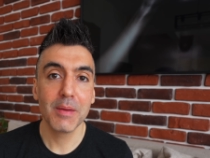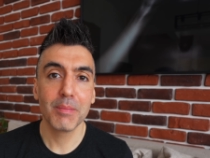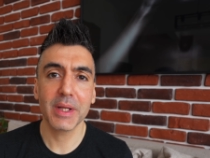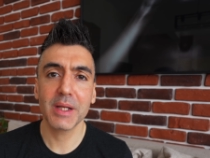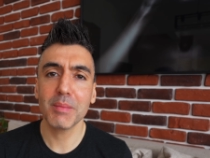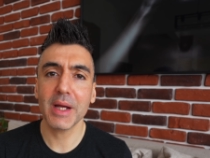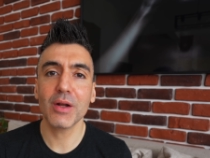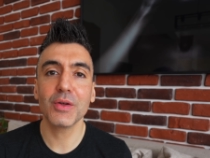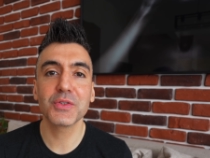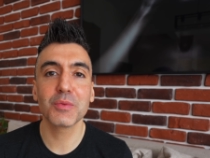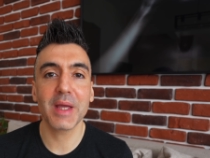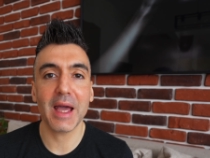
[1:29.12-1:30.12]
but it might
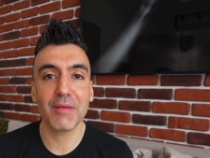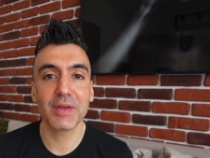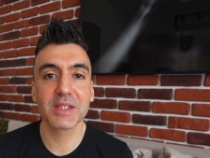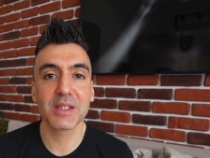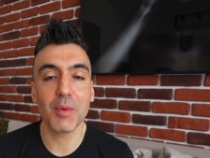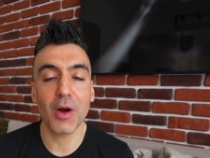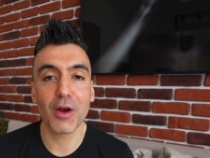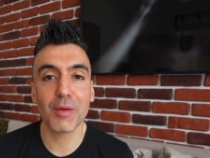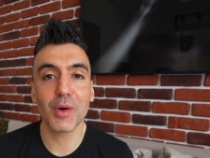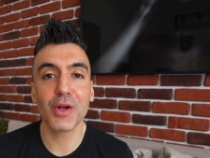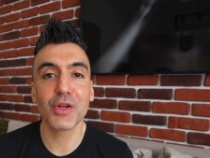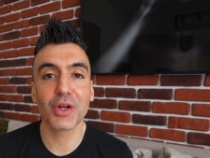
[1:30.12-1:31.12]
also be having some harm on your